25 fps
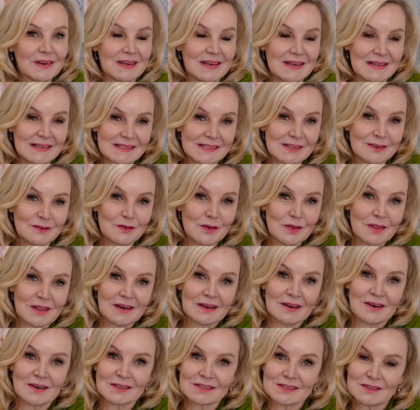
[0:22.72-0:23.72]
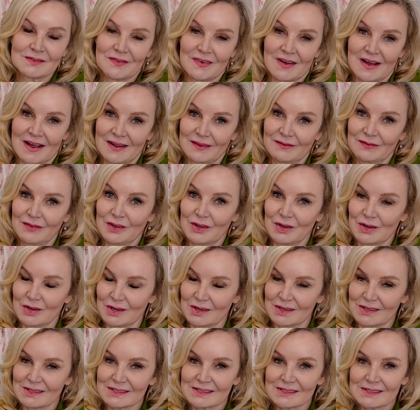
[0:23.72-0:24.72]
FEDISA for the last 5
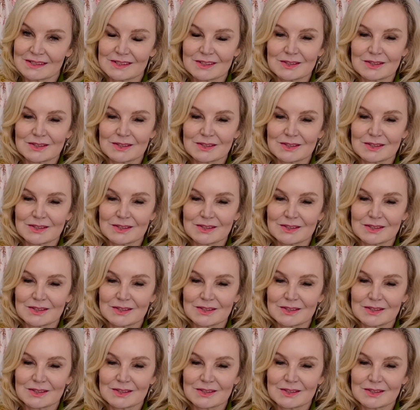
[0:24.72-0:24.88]
years